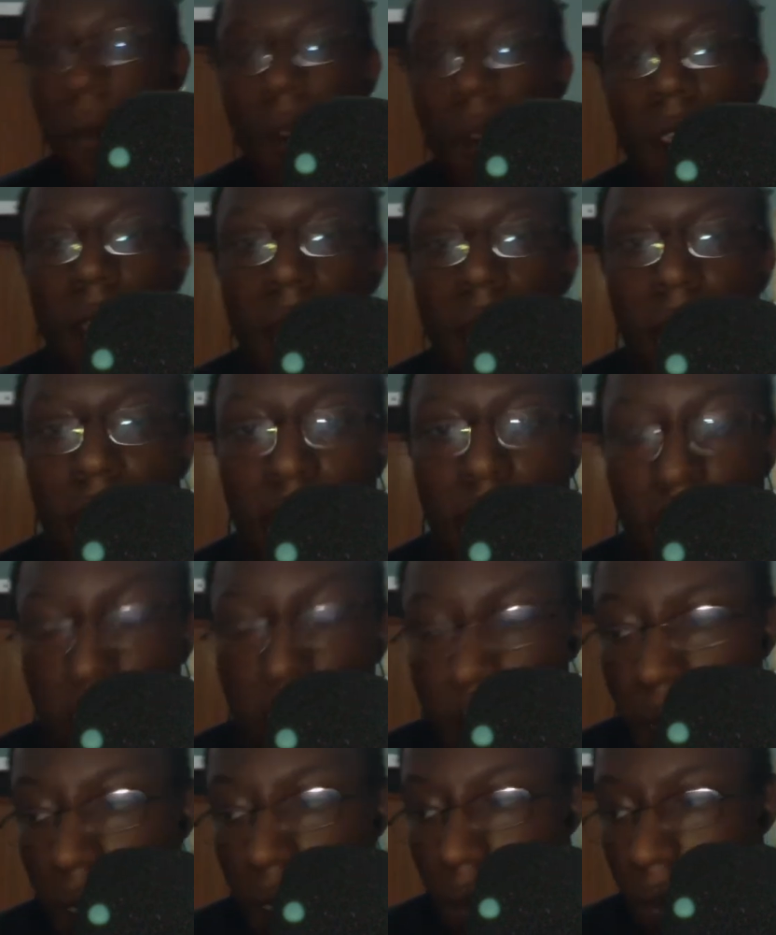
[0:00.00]
And these are the
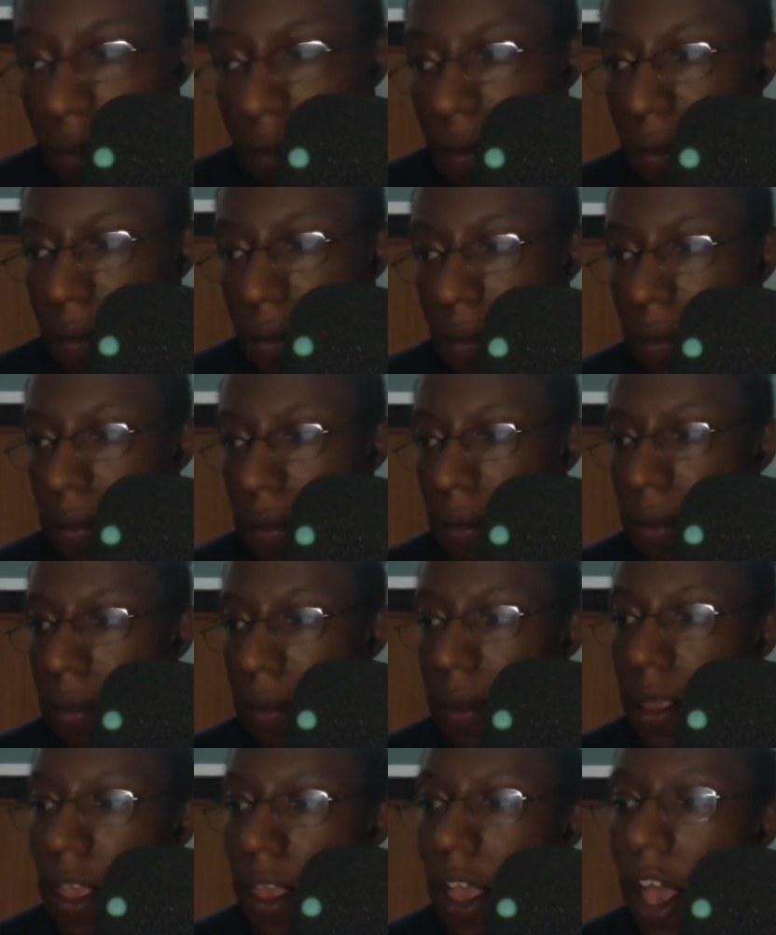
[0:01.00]
titles
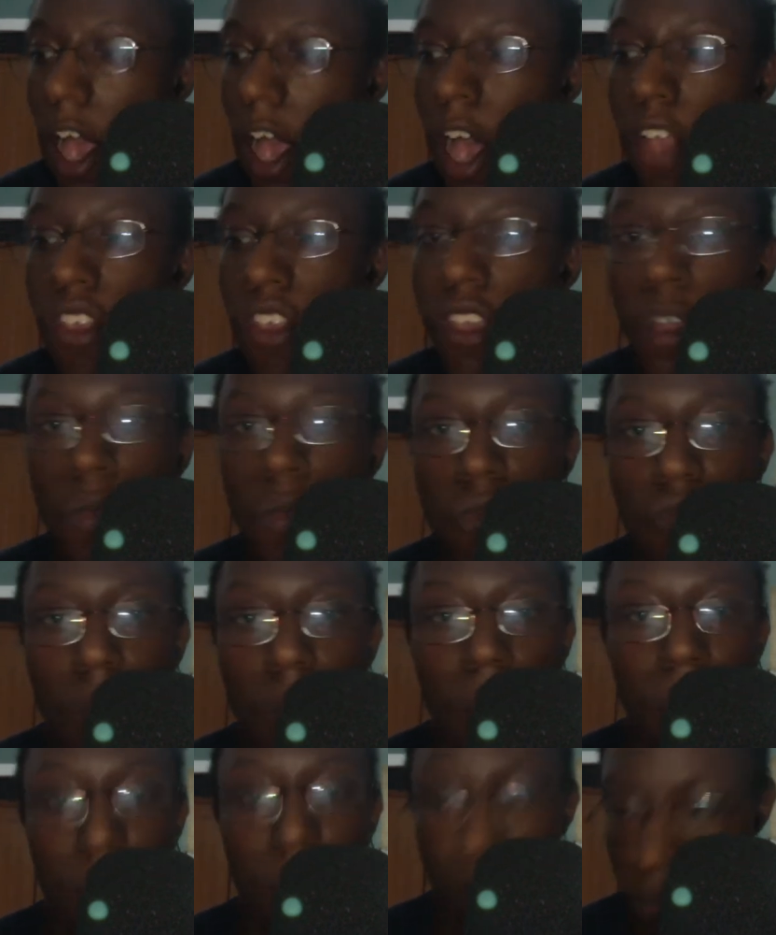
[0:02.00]
unknown
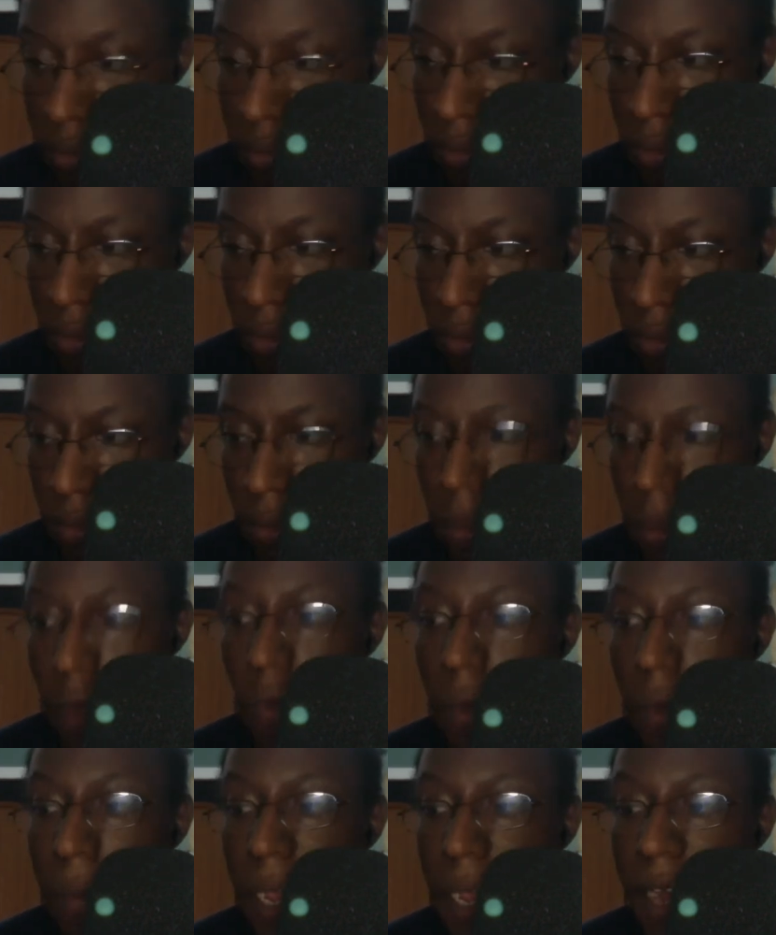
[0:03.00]
trouble,
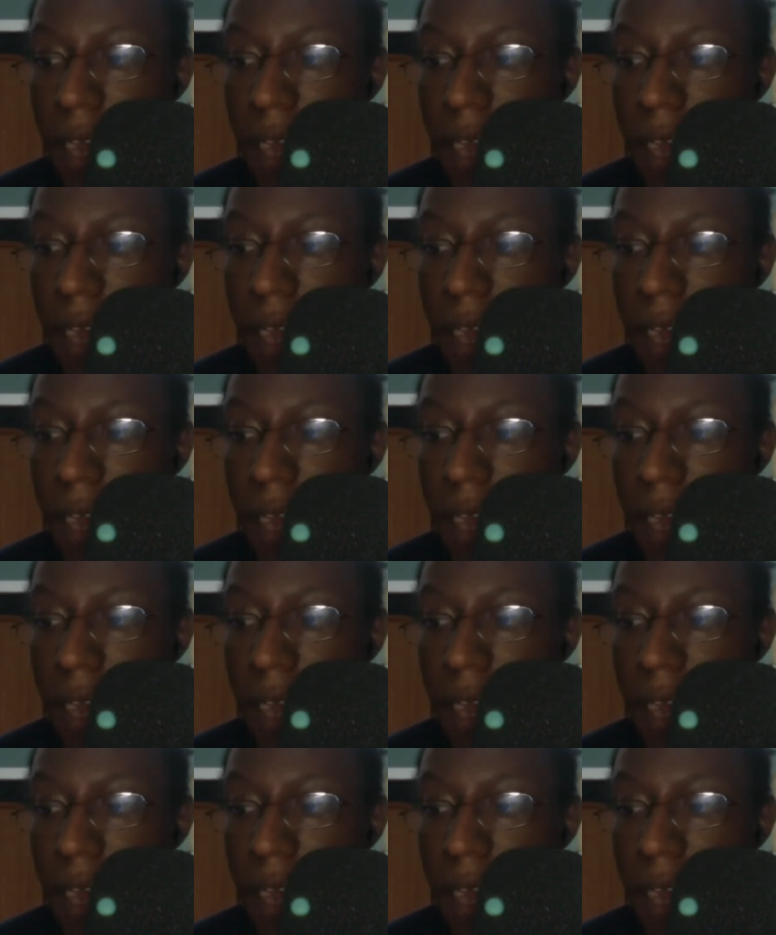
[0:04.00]
repeat